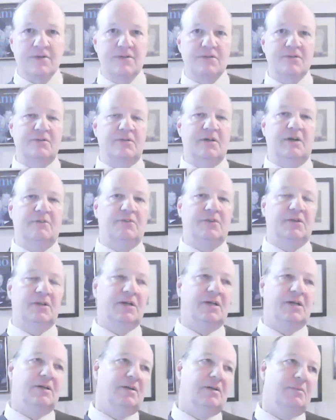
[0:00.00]
So definitely,
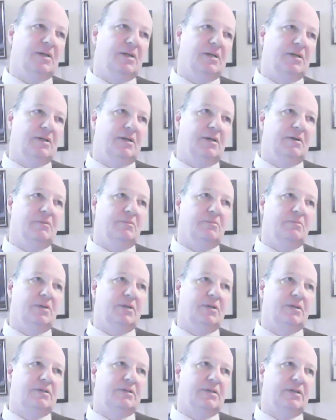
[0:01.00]
yeah. I mean,
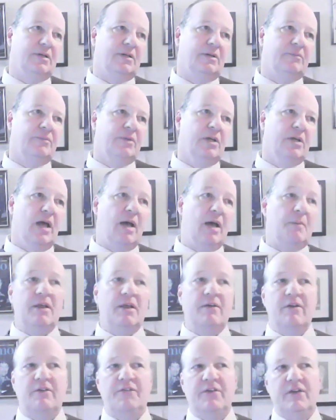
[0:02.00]
but I
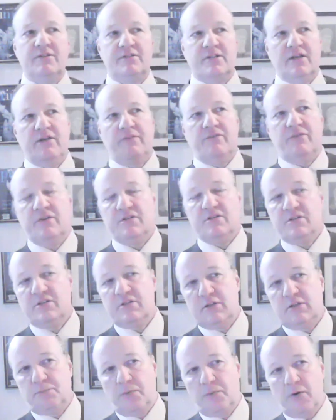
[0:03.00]
mean, if this is
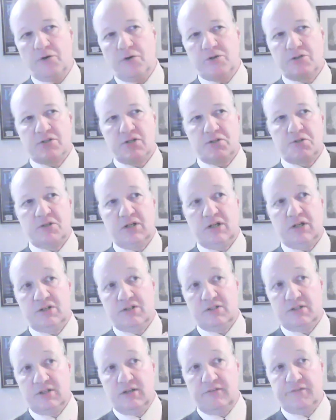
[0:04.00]
his approach, it's interesting
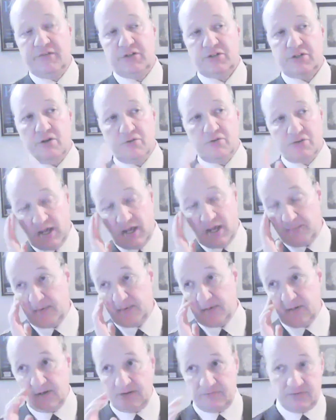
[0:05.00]
because if he shows up
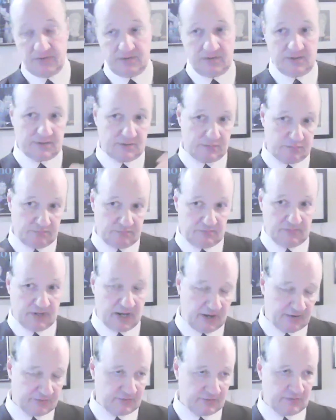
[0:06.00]
and this
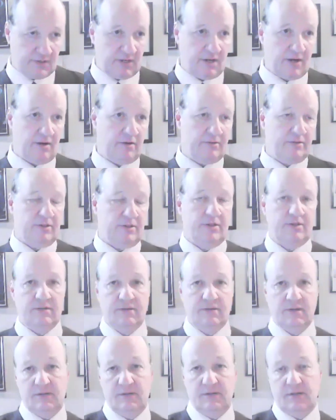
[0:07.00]
natives are there
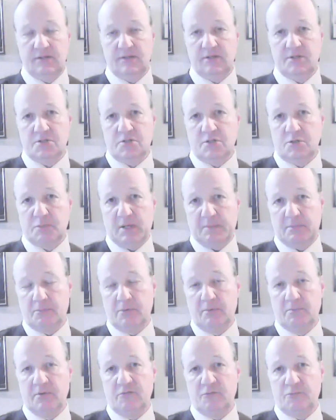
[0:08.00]
and indigenous people,
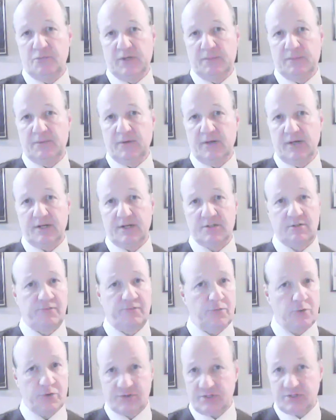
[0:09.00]
primitive people, I guess the
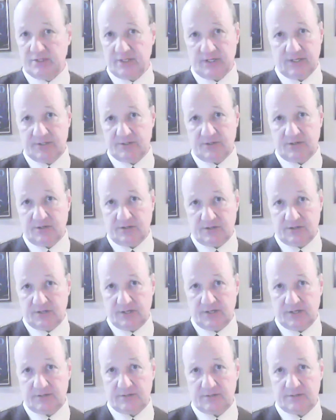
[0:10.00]
first thing that he's going to
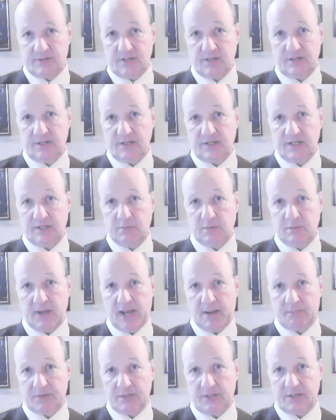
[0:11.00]
think is that they need to be
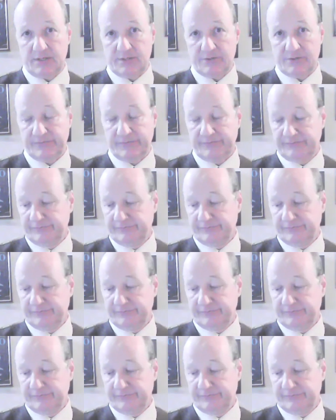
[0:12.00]
baptized.